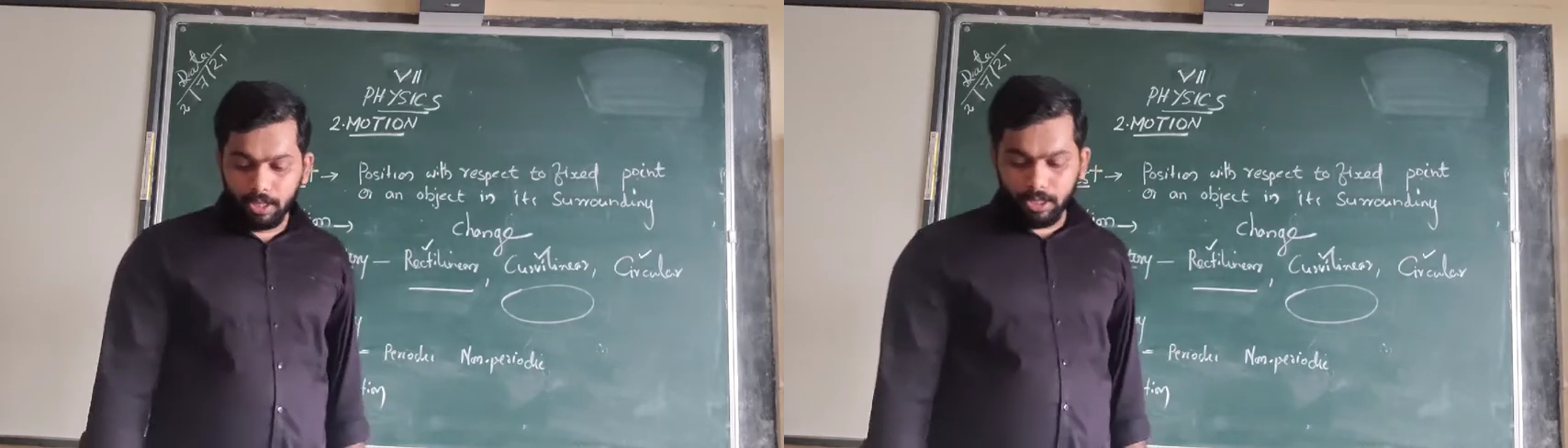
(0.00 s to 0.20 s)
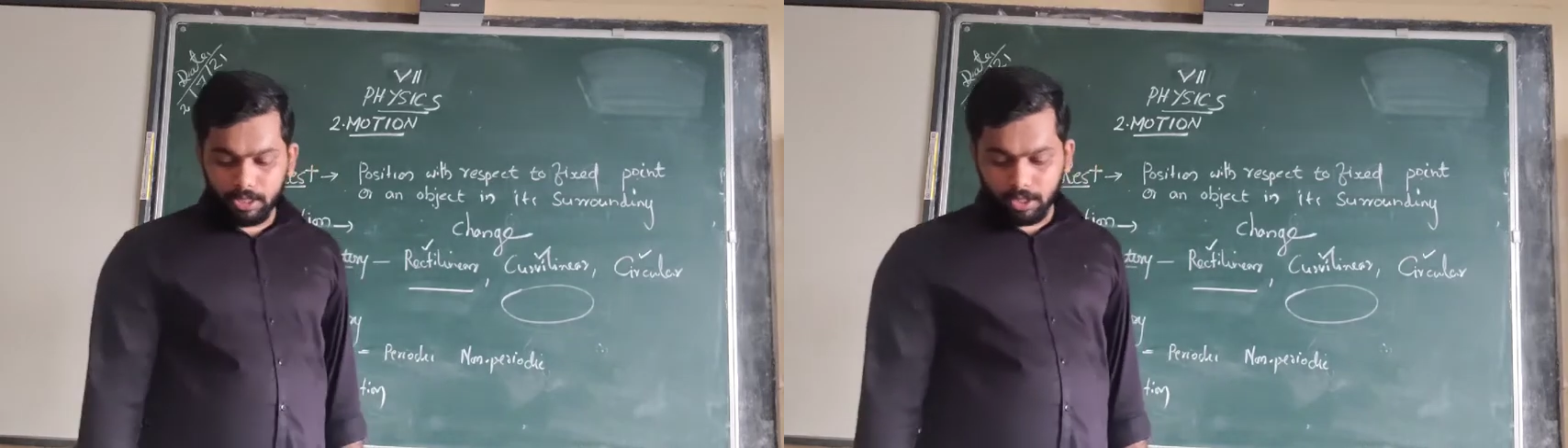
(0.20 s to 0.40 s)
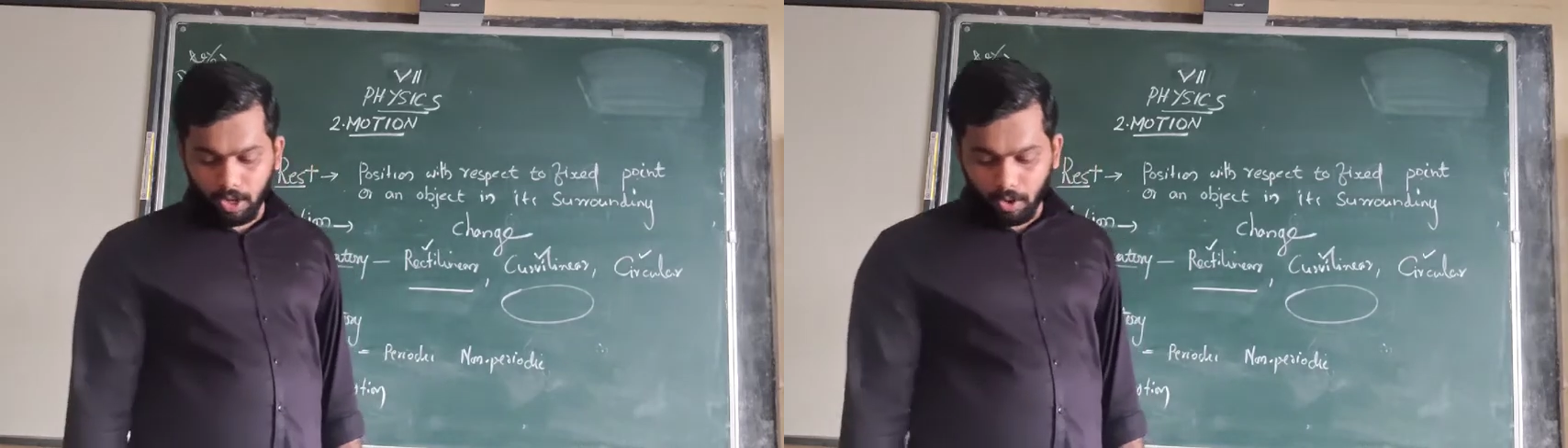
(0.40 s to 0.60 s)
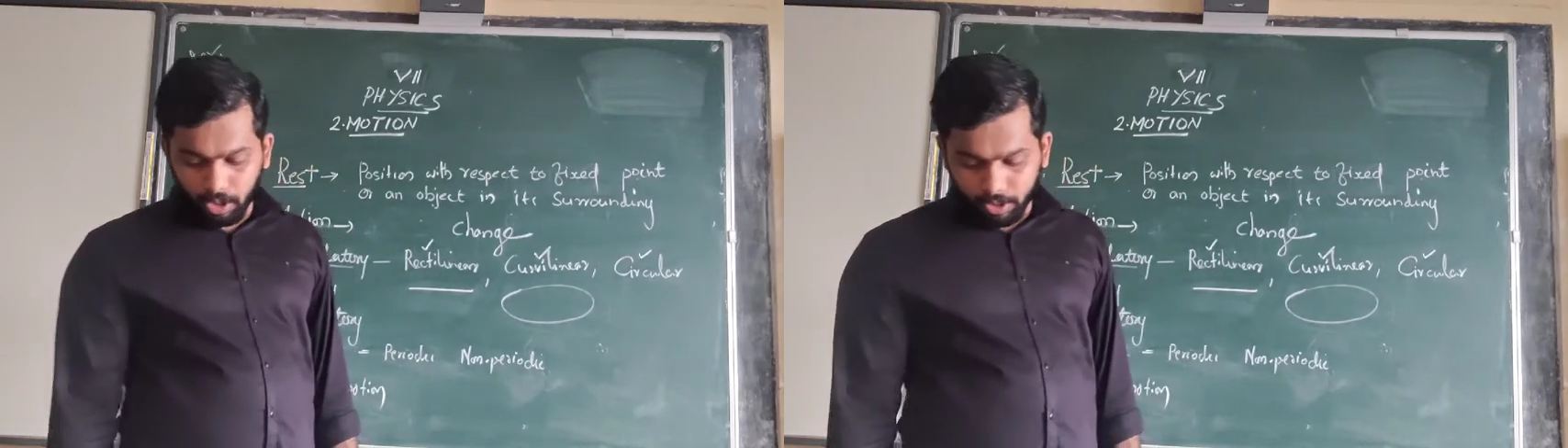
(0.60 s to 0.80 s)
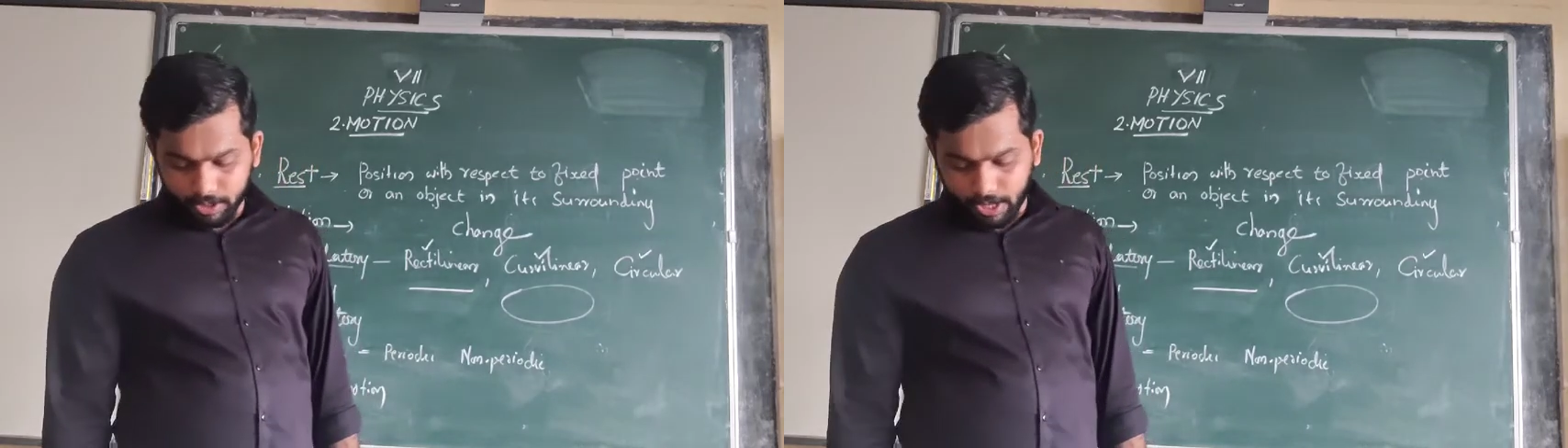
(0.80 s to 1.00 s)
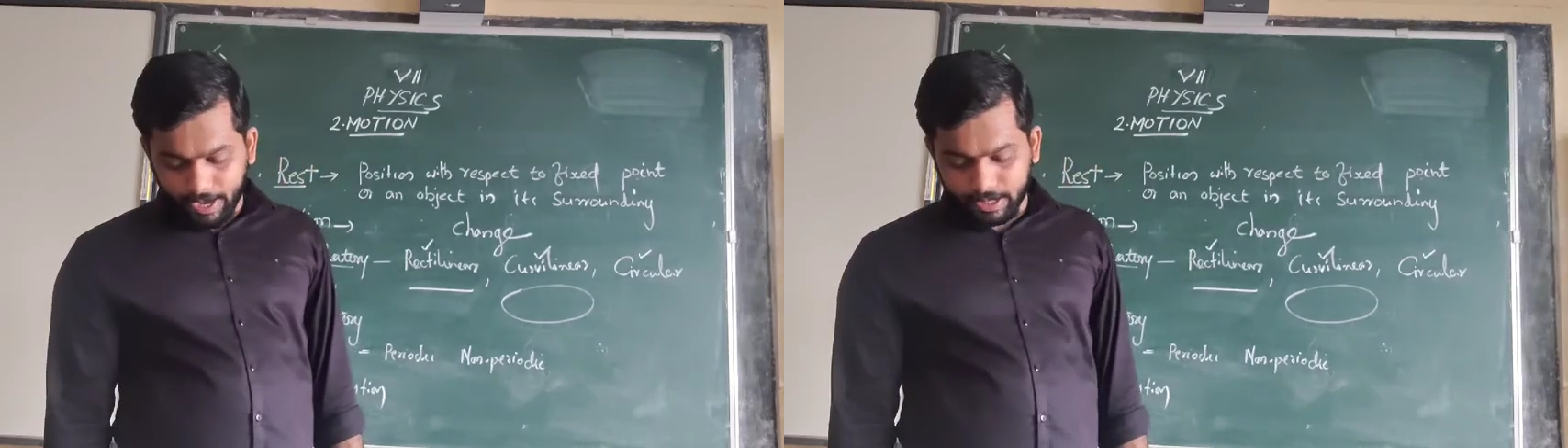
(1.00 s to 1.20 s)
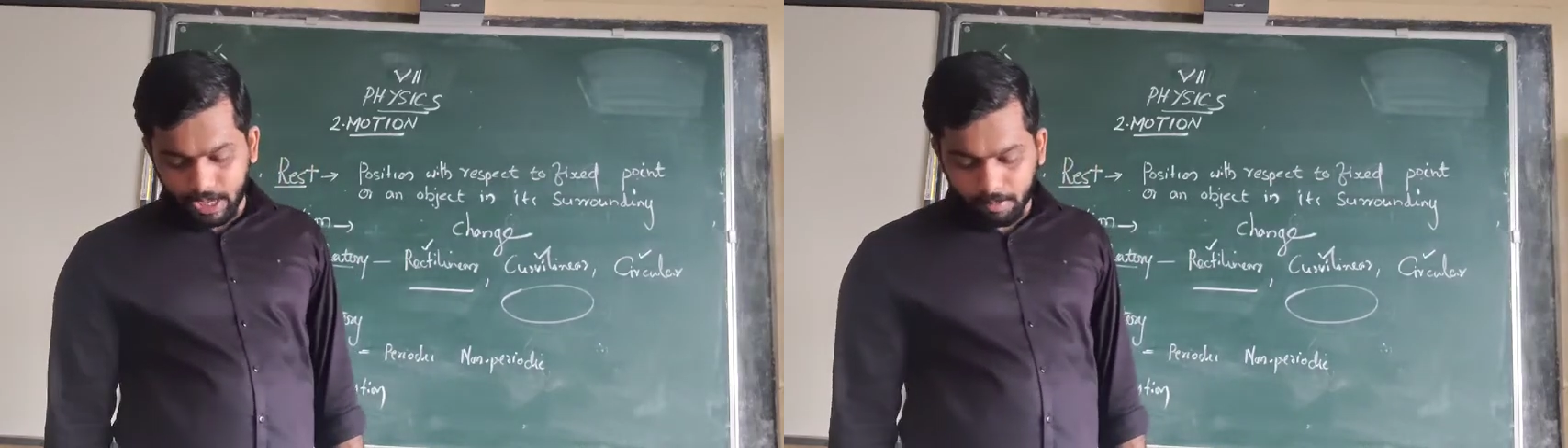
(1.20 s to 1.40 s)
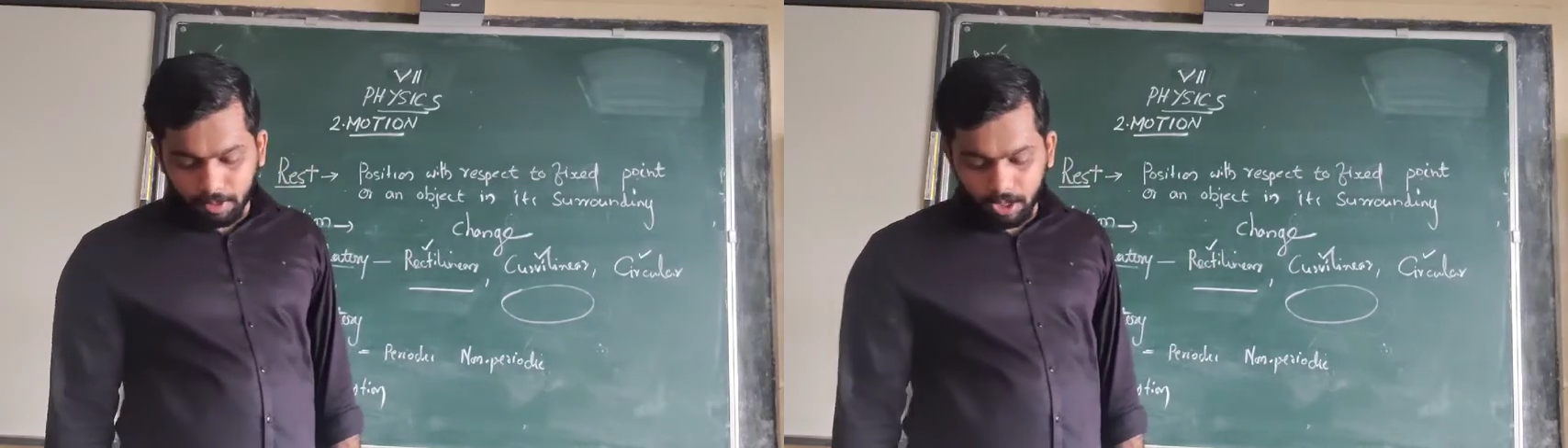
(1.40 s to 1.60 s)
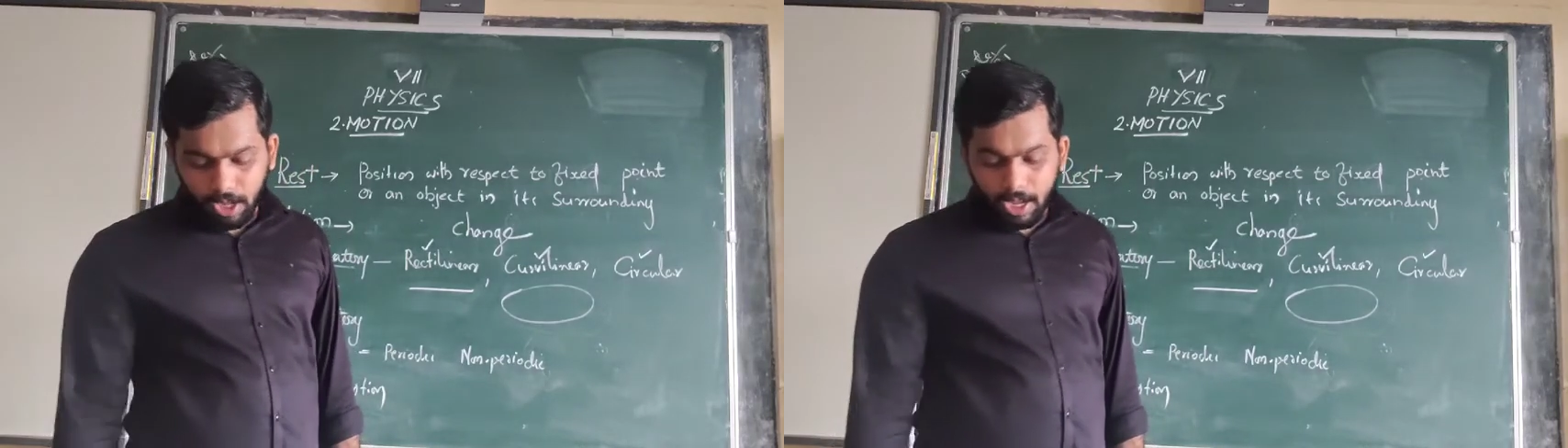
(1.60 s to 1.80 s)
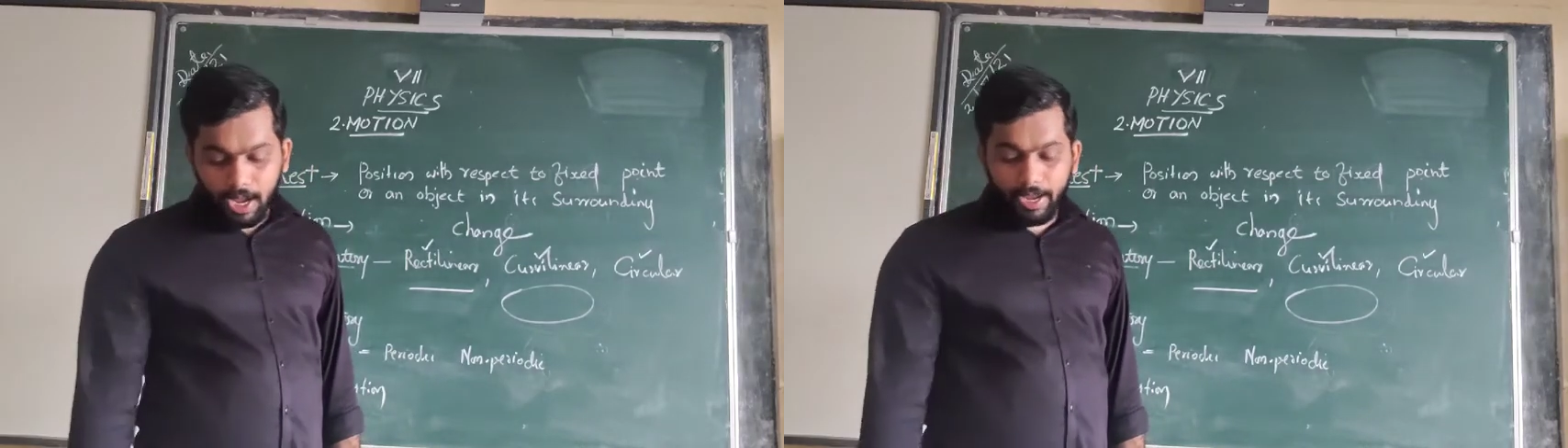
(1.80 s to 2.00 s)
Is an example.